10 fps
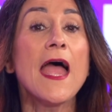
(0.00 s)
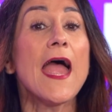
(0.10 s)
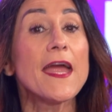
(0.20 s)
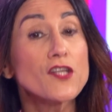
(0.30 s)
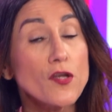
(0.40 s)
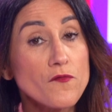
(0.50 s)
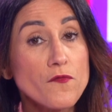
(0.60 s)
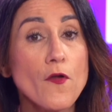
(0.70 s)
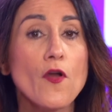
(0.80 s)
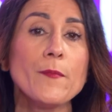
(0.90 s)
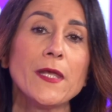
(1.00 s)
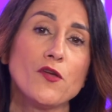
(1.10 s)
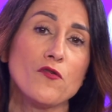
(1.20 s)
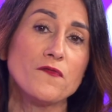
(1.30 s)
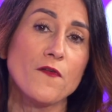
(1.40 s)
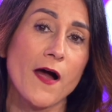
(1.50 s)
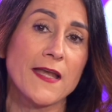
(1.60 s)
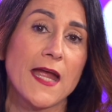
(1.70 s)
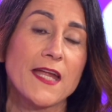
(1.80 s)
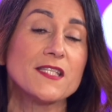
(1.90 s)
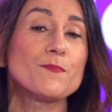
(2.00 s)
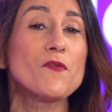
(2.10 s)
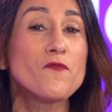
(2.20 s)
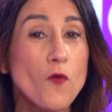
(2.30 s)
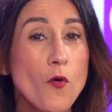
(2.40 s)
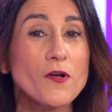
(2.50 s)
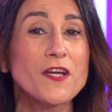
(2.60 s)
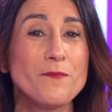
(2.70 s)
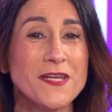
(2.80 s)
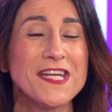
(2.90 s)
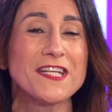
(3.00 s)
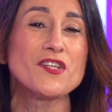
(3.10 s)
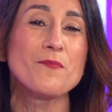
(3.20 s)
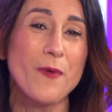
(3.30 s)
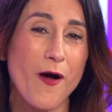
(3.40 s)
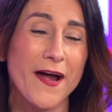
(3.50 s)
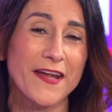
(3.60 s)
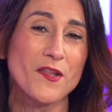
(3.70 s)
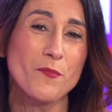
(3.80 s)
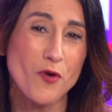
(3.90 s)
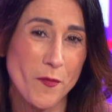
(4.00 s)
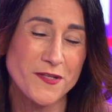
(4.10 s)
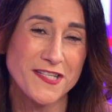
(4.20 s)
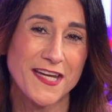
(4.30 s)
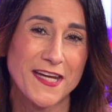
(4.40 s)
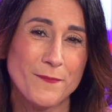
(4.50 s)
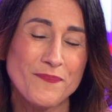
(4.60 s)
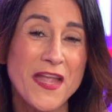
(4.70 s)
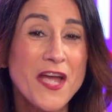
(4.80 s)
and confirming your finance before committing to buying the property.